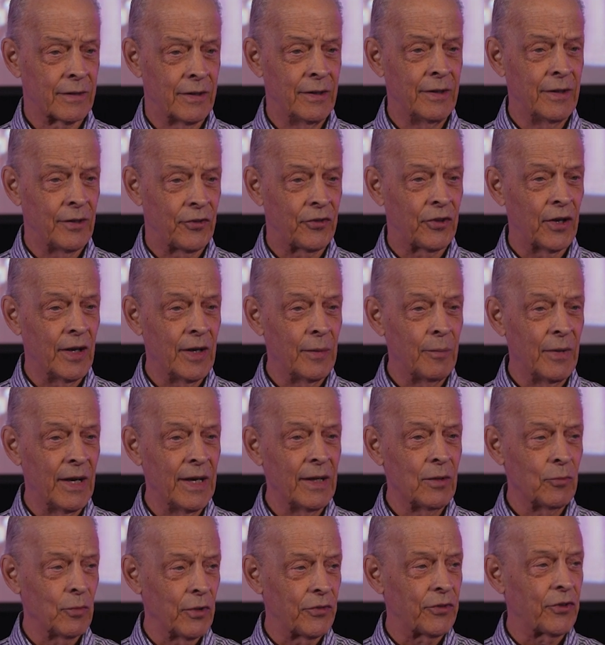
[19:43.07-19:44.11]
Can you say
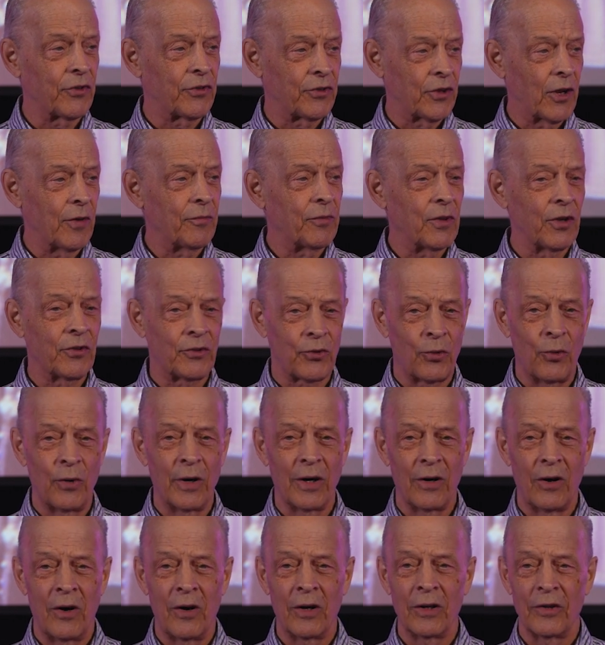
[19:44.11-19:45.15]
amen? With the stuff that's
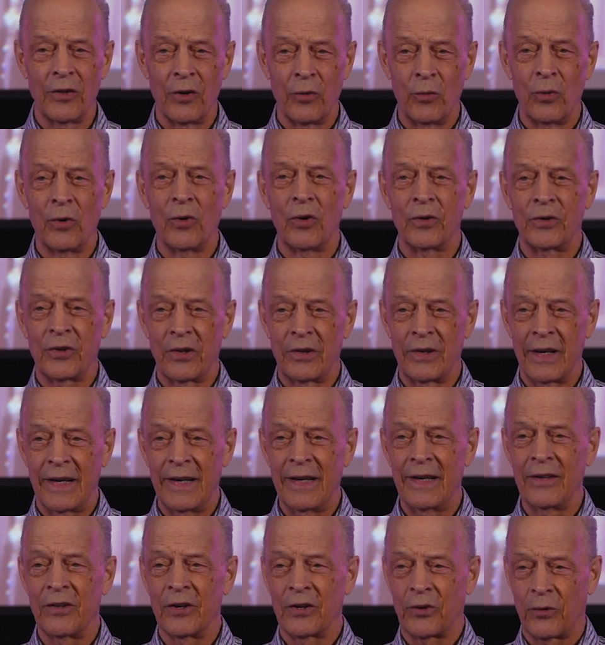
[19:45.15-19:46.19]
going on in the world
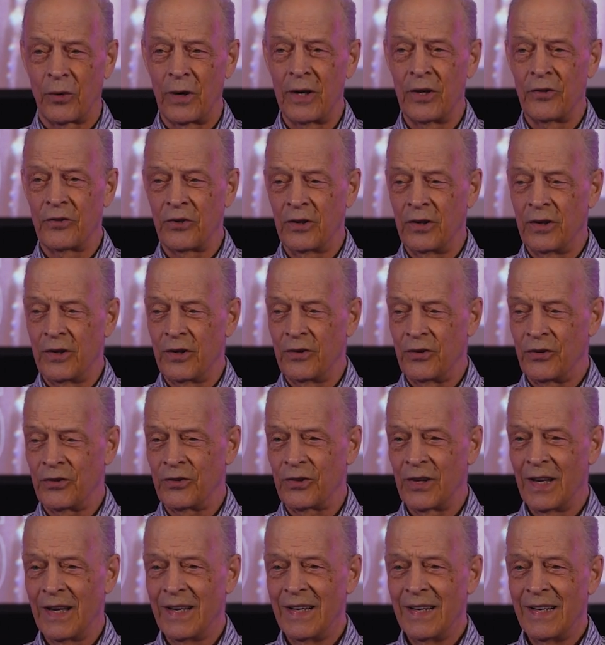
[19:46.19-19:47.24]
today, the
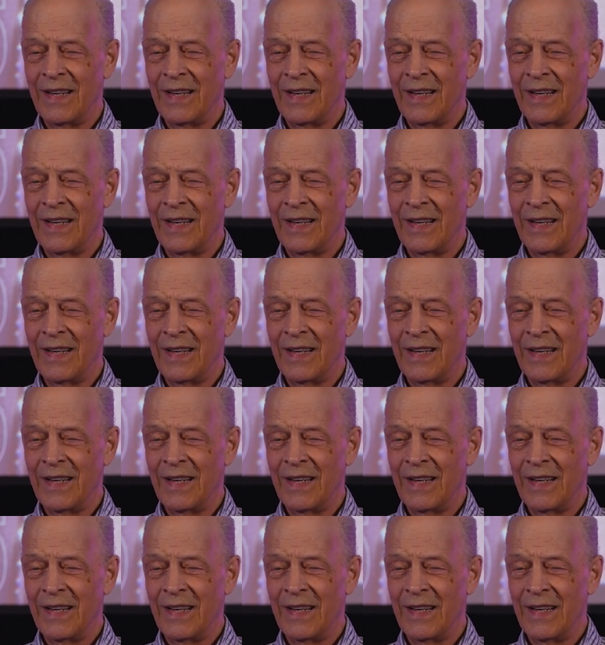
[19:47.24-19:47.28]
craziness,